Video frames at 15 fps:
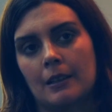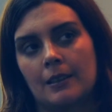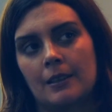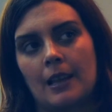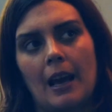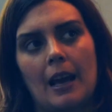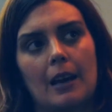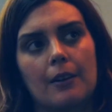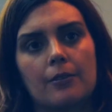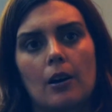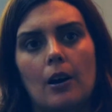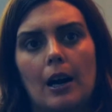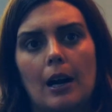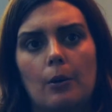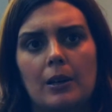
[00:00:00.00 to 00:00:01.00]
Today I've
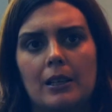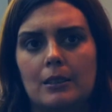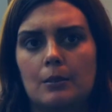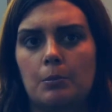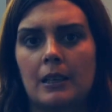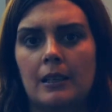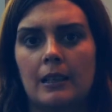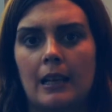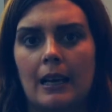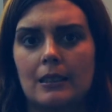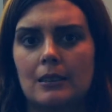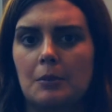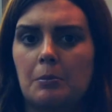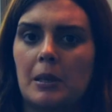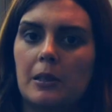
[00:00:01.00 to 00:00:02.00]
got out, it's been
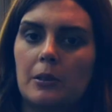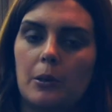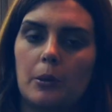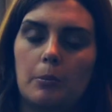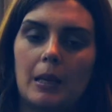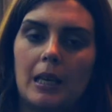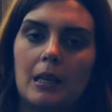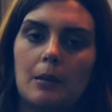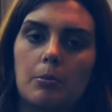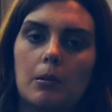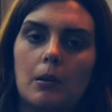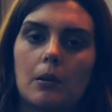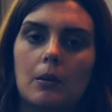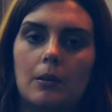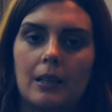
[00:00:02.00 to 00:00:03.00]
nice to meet new
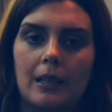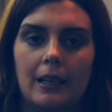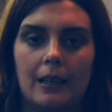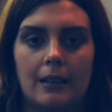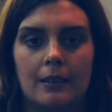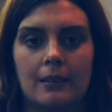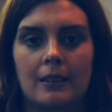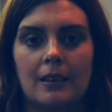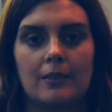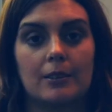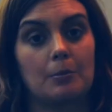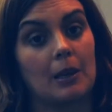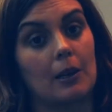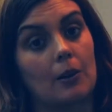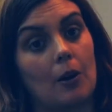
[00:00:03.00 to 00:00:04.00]
people. It gives
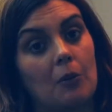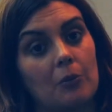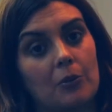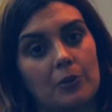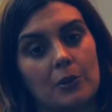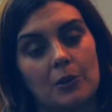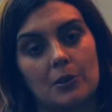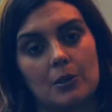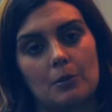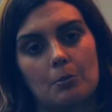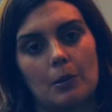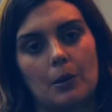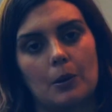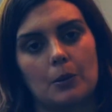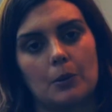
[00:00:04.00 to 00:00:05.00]
me a confidence
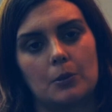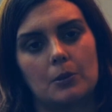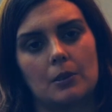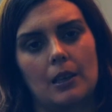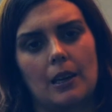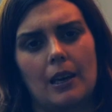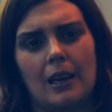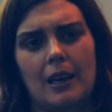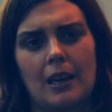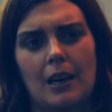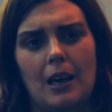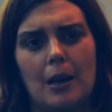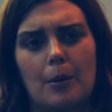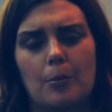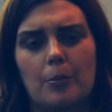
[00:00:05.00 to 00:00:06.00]
boost. It
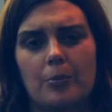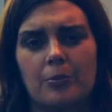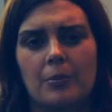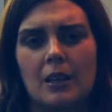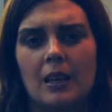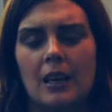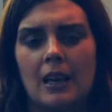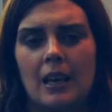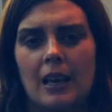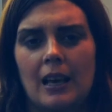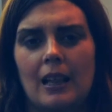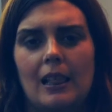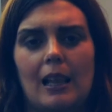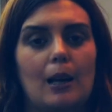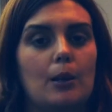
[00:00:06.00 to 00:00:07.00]

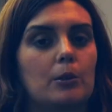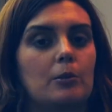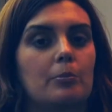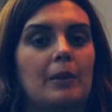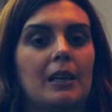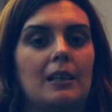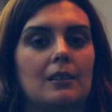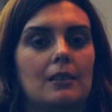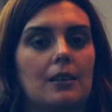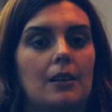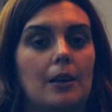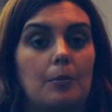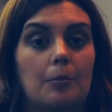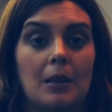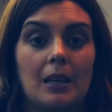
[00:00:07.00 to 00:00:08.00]
allows me to
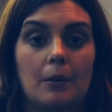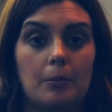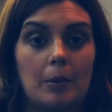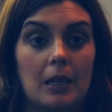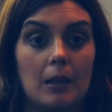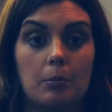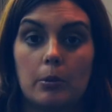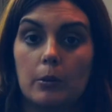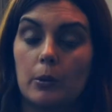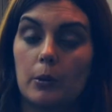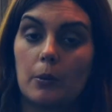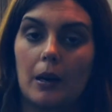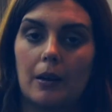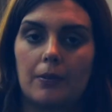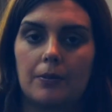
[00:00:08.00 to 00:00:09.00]
meet people who
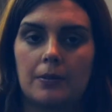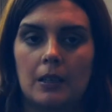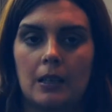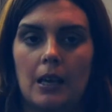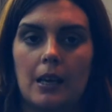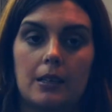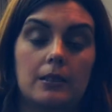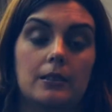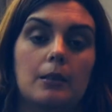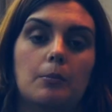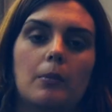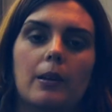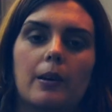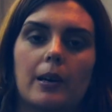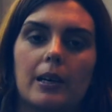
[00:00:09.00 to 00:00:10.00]
have
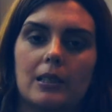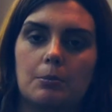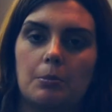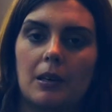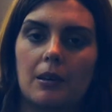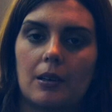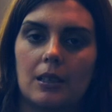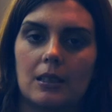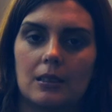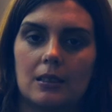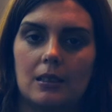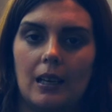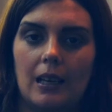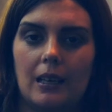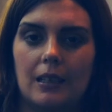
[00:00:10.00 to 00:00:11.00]
similar
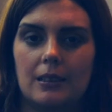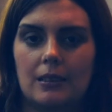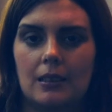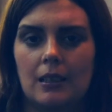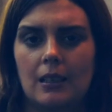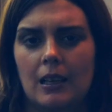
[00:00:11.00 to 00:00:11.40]
experiences.